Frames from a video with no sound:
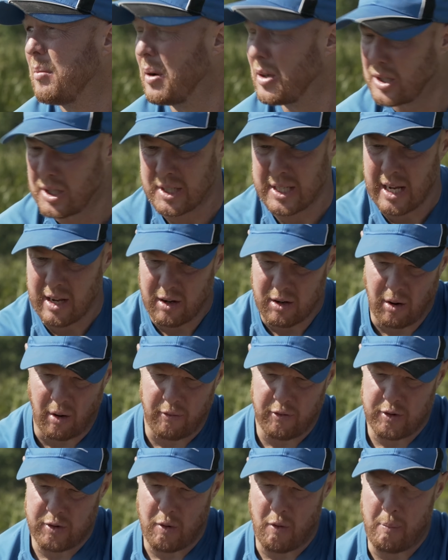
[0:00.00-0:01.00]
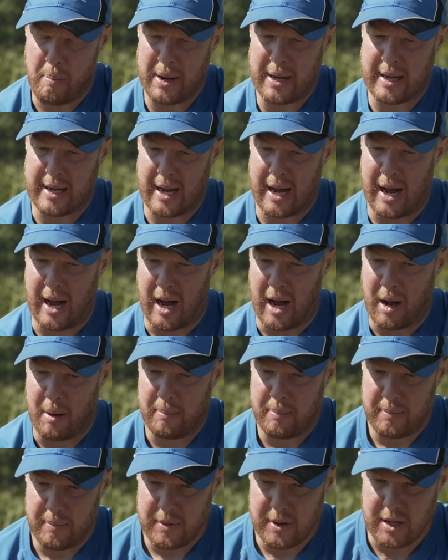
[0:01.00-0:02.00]
But as you say, obviously with a big
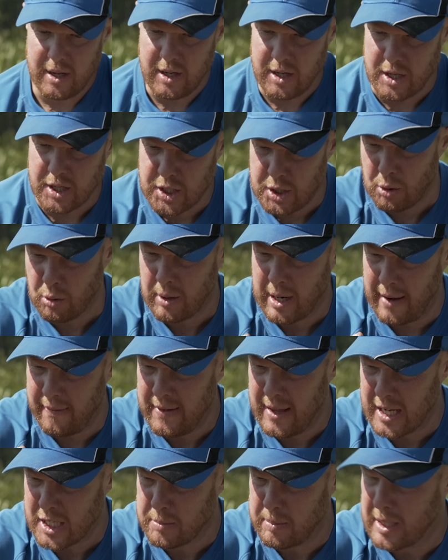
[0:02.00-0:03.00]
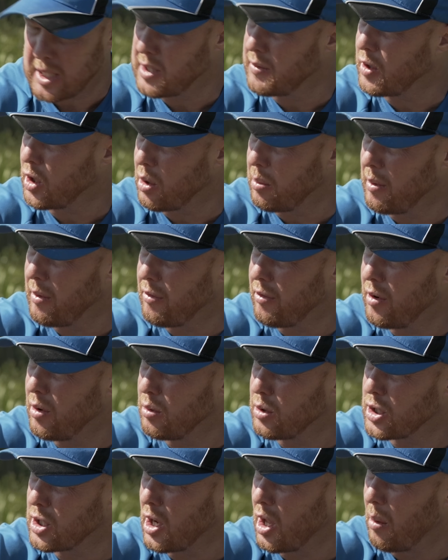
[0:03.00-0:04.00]
carp, you're still getting the aspect of it coming
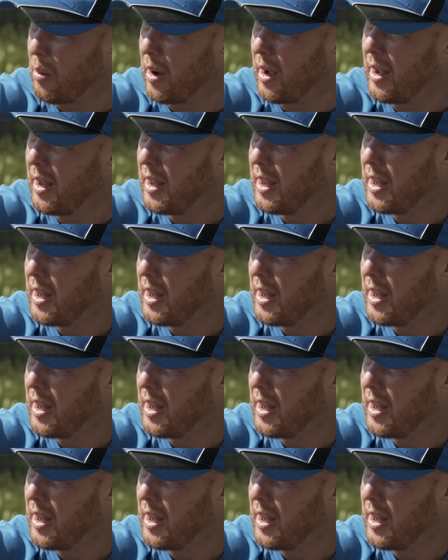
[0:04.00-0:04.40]
through slower,